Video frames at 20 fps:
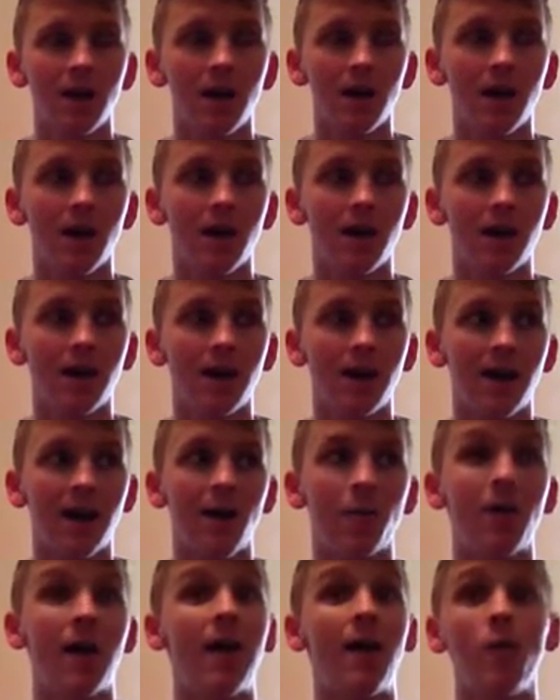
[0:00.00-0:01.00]

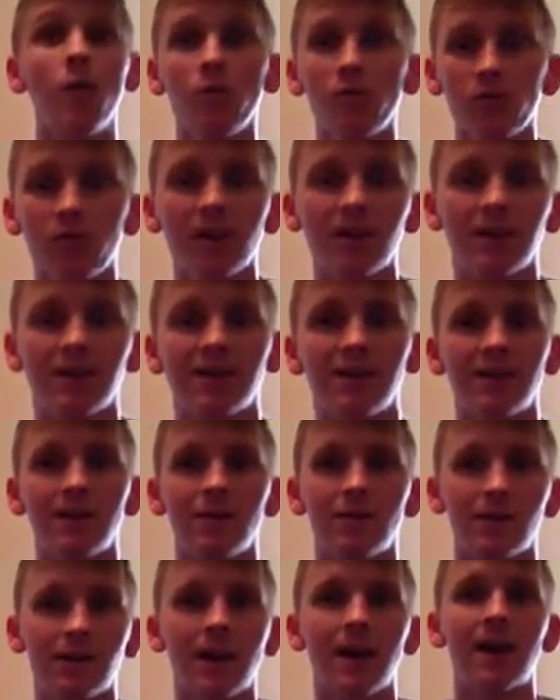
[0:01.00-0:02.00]
how healthy
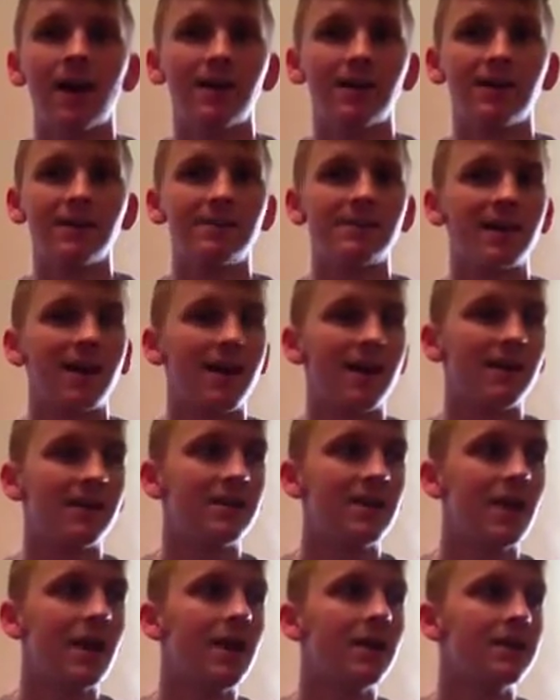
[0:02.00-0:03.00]
the guy is.
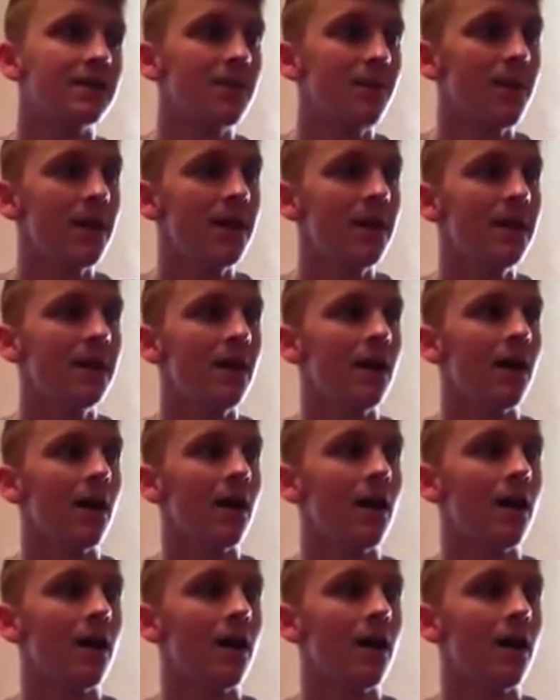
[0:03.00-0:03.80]
And to me,